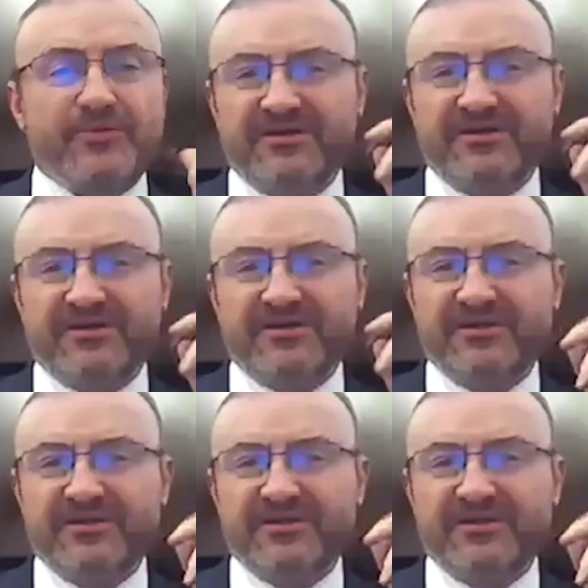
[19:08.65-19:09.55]
was
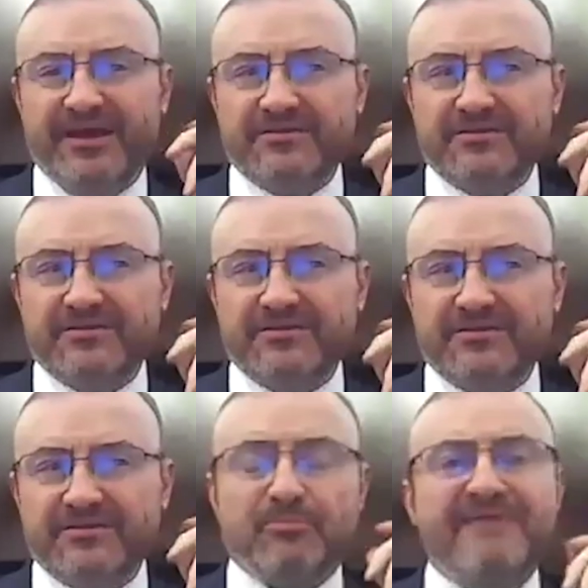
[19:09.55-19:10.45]
frustrated with myself
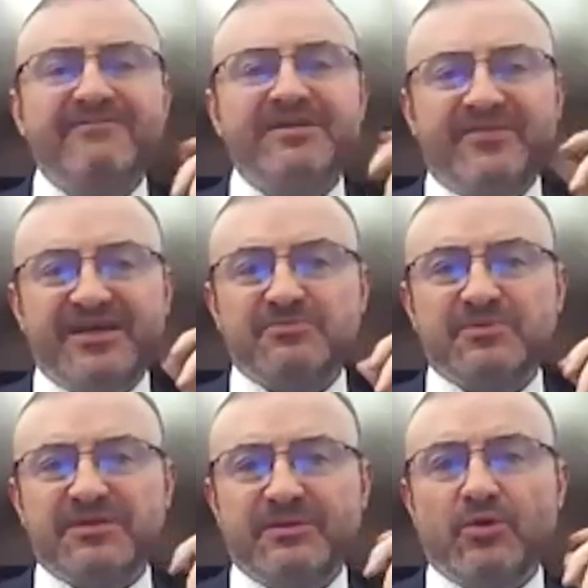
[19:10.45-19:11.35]
that
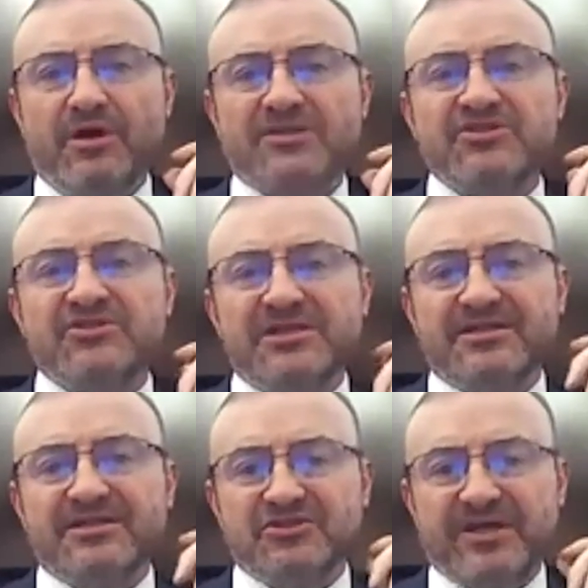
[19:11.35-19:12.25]
a
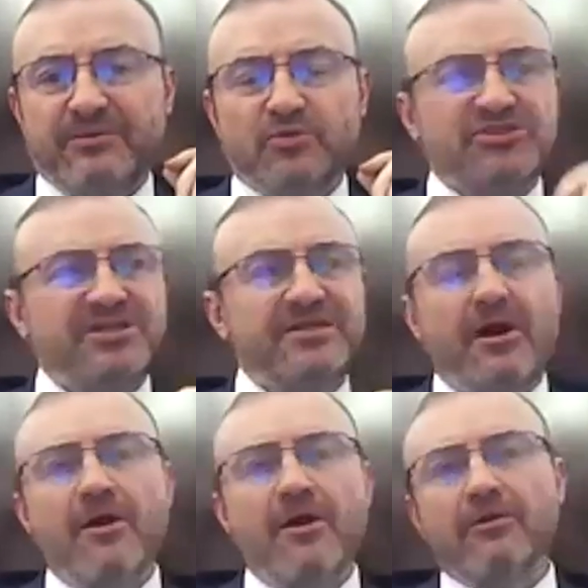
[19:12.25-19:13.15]
private investment that we're
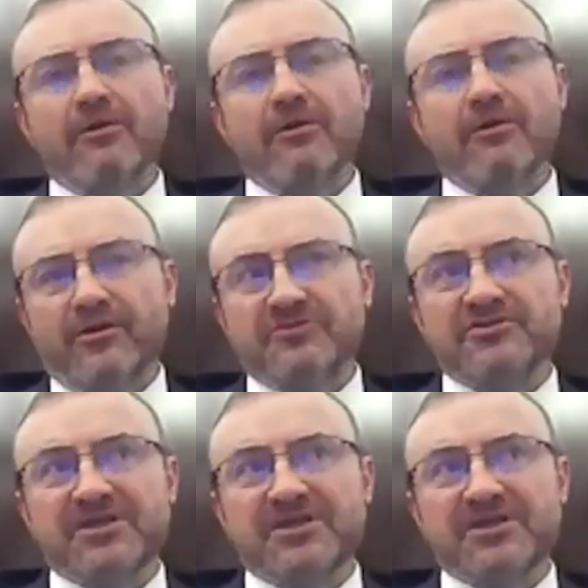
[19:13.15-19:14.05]
not seeing in state. We're
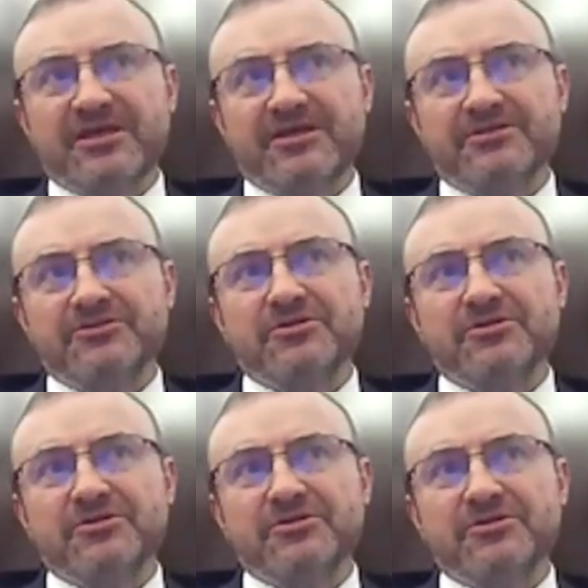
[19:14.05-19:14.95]
seeing it all across the
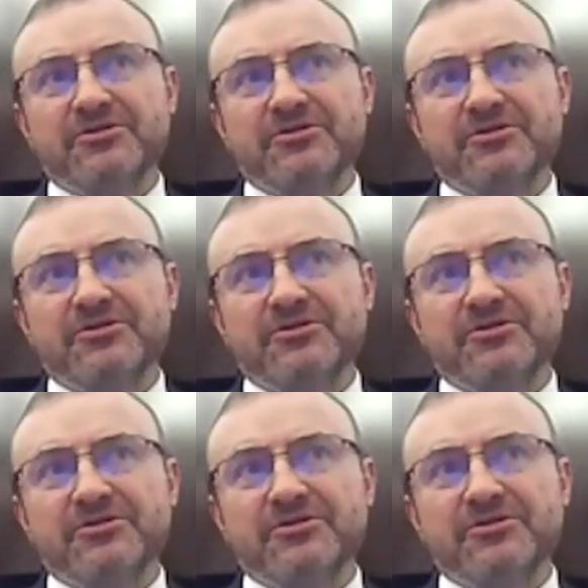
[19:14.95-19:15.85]
country,
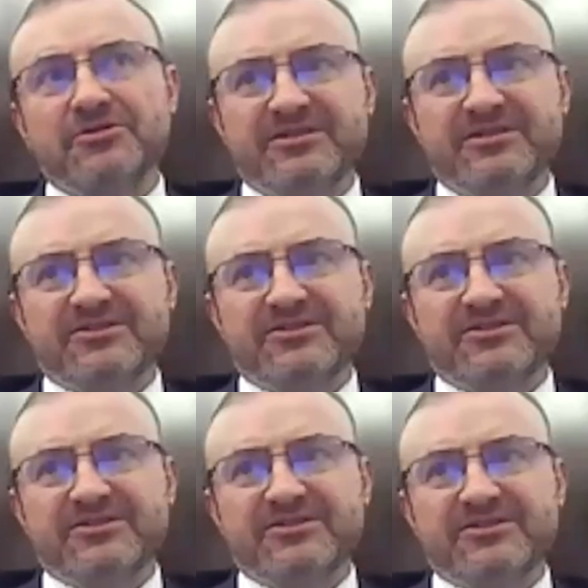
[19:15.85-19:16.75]
but we're not seeing it.
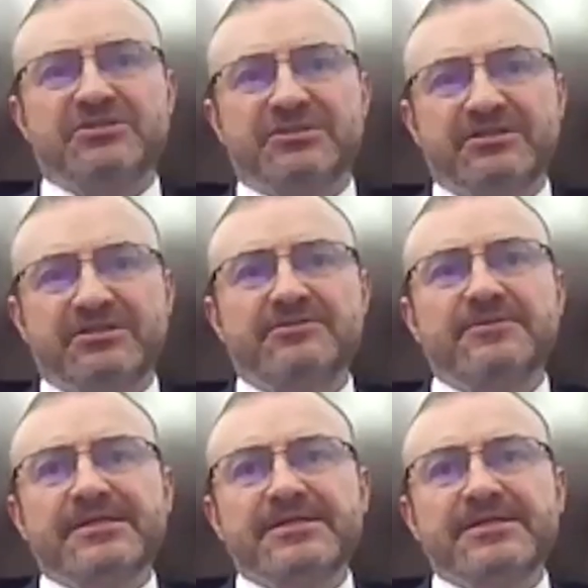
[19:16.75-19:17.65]
We was not seeing
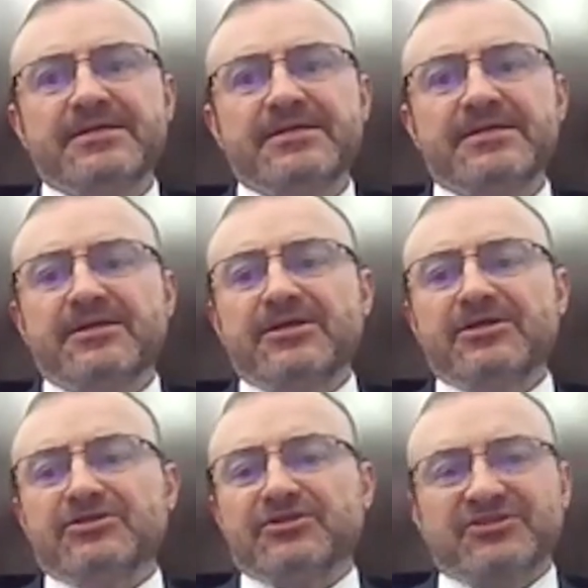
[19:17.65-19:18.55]
it in West
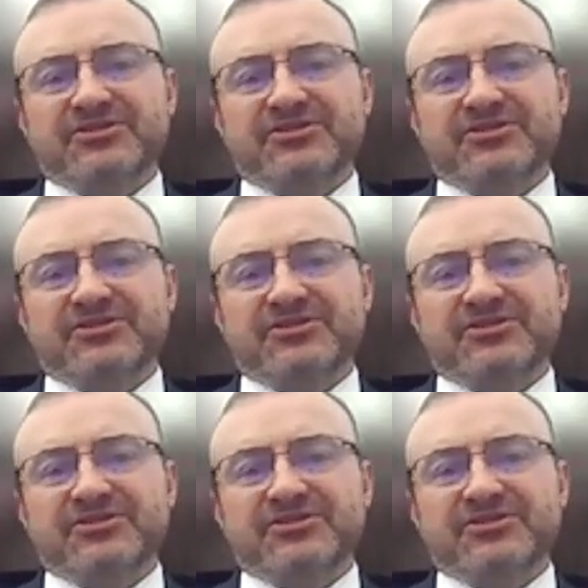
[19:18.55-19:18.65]
Virginia.